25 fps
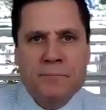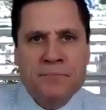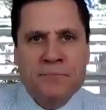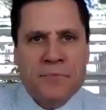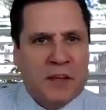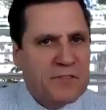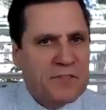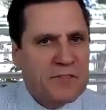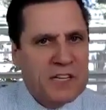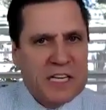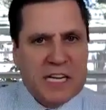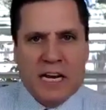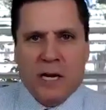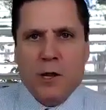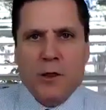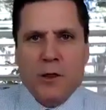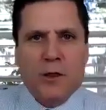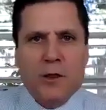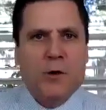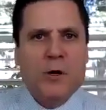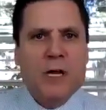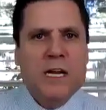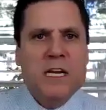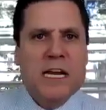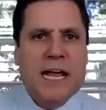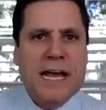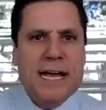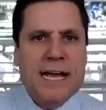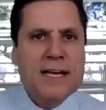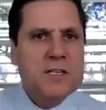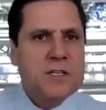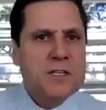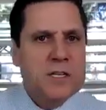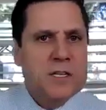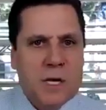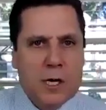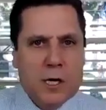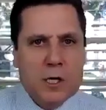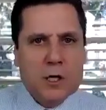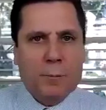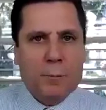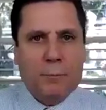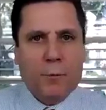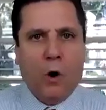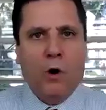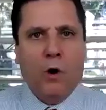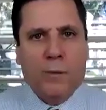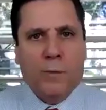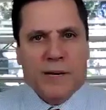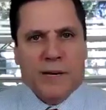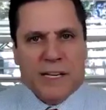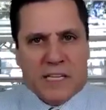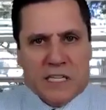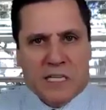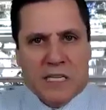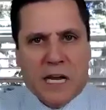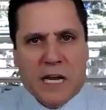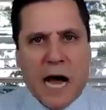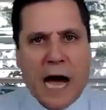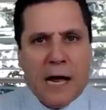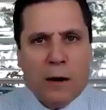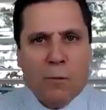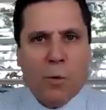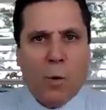If at the end of 30 days, the program is not